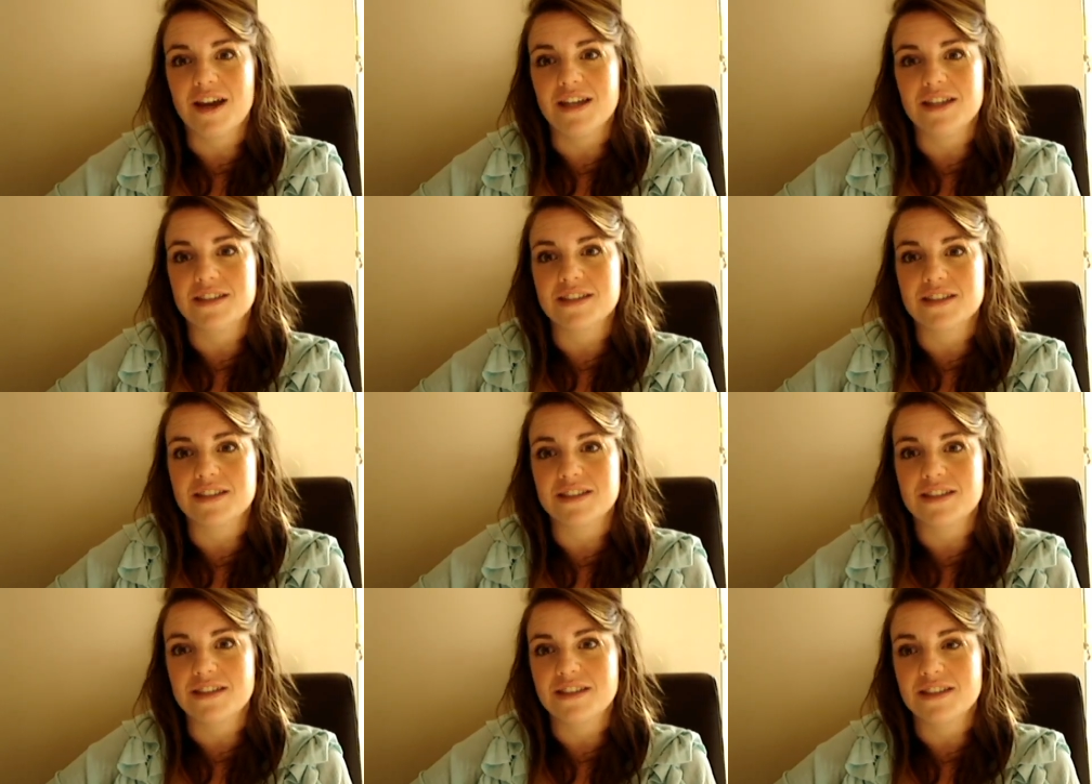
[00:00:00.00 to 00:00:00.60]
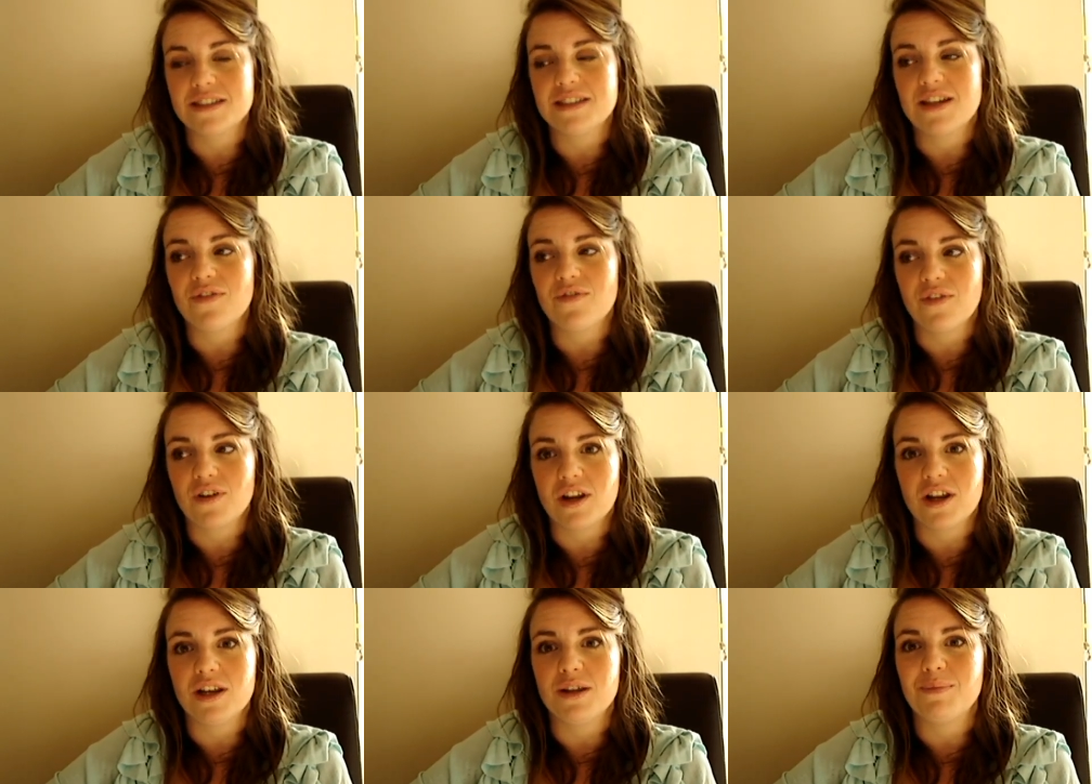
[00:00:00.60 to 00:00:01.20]
It's
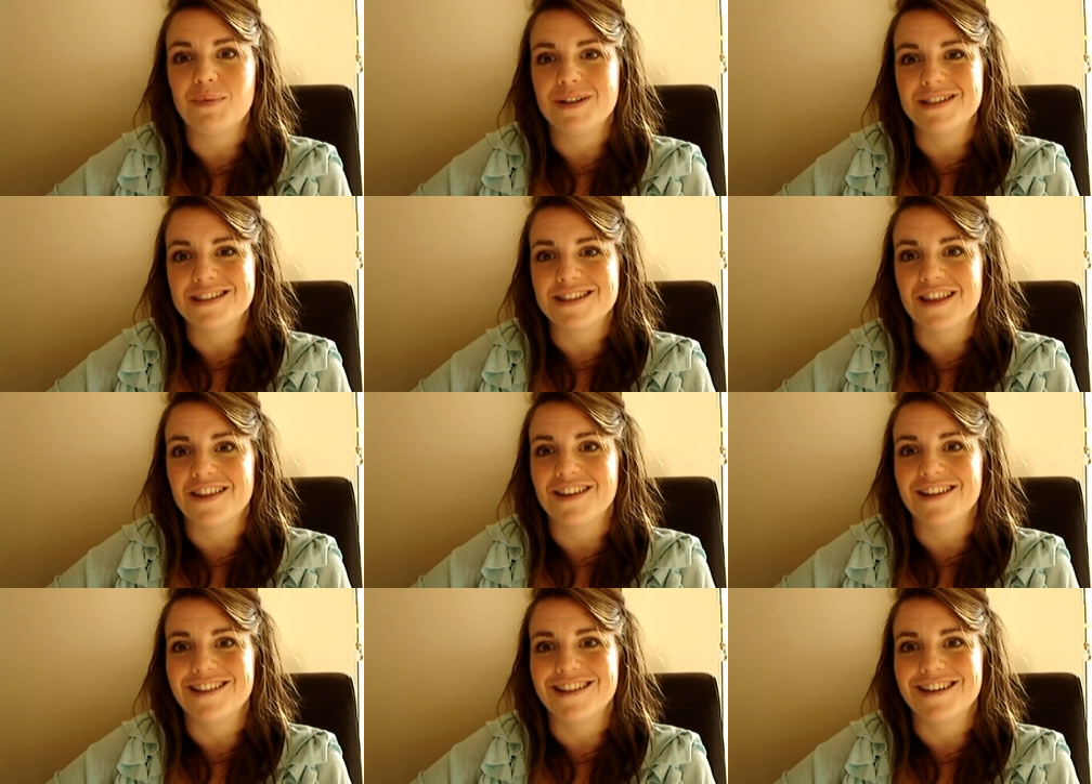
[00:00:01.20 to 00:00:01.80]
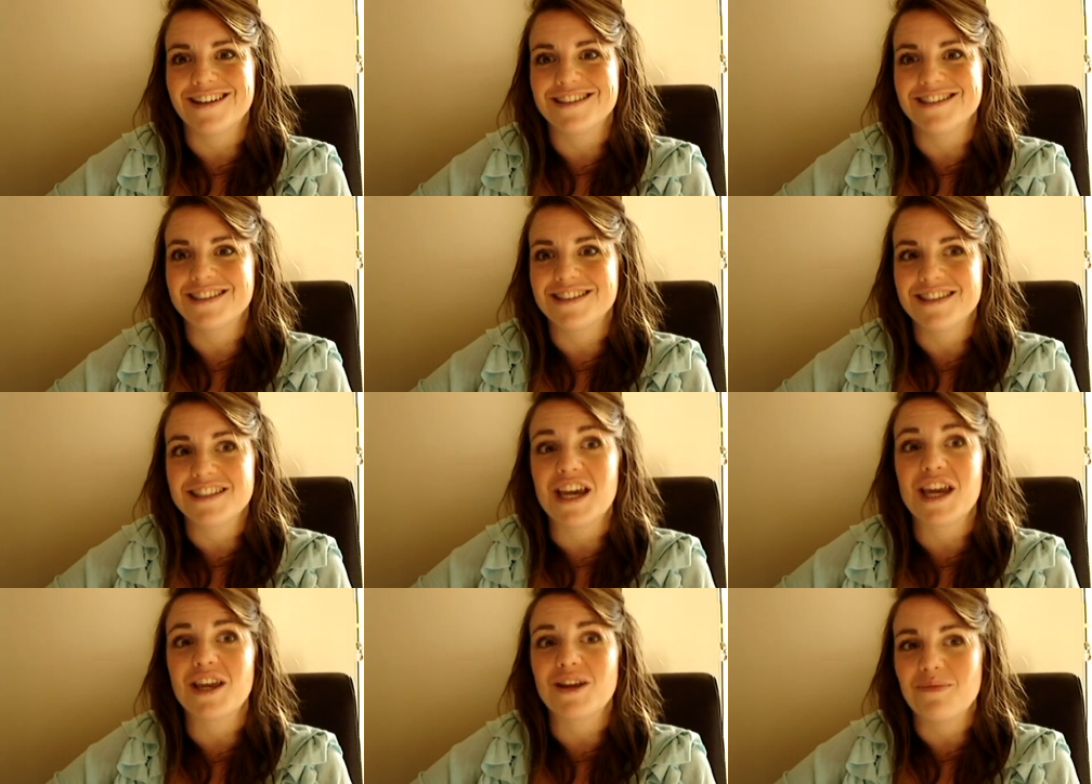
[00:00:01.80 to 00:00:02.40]
definitely been something that's
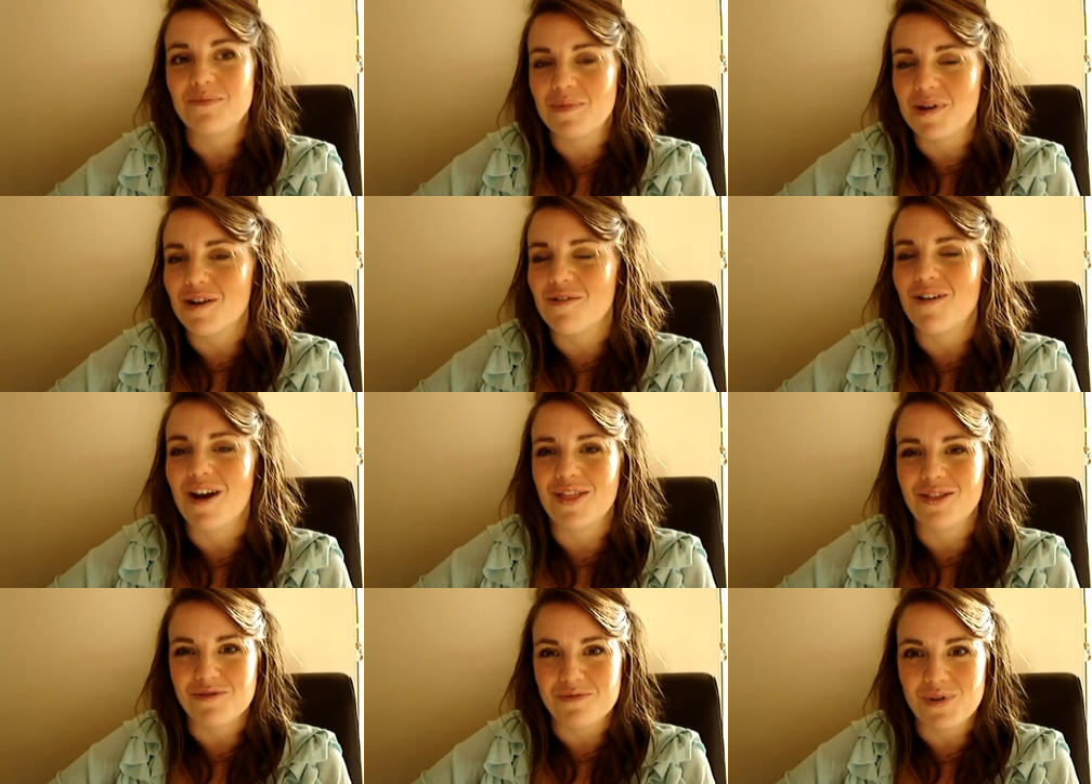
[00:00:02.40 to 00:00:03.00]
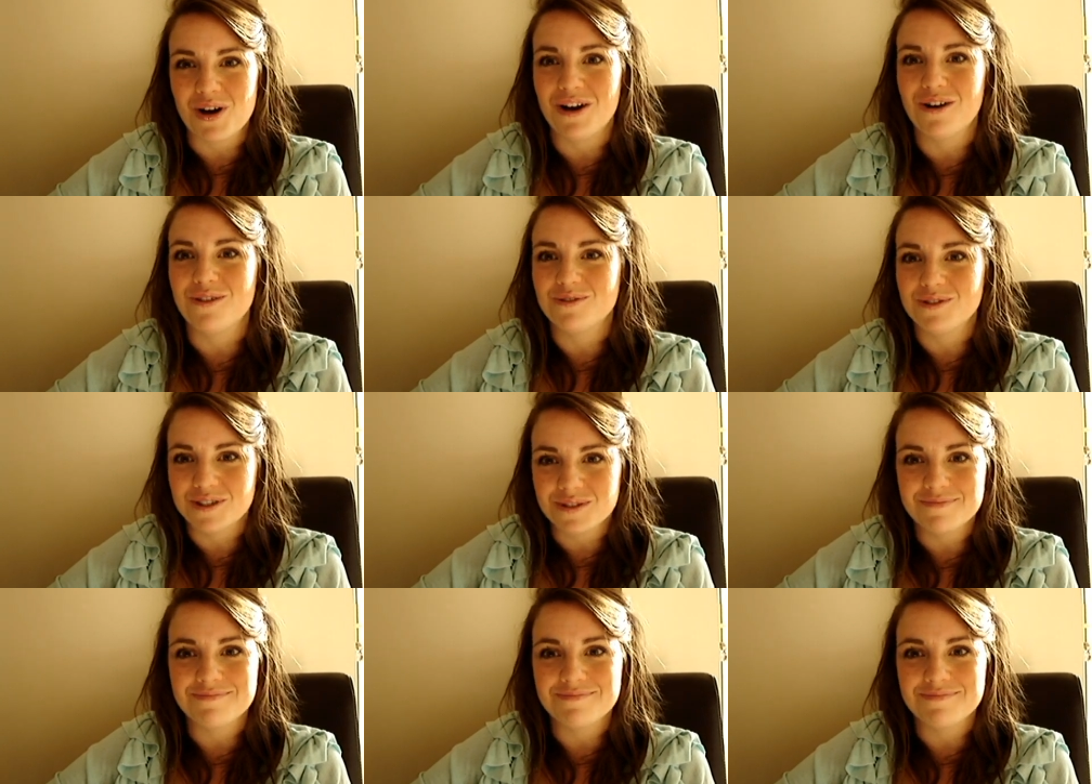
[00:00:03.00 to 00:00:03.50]
taken me around the world.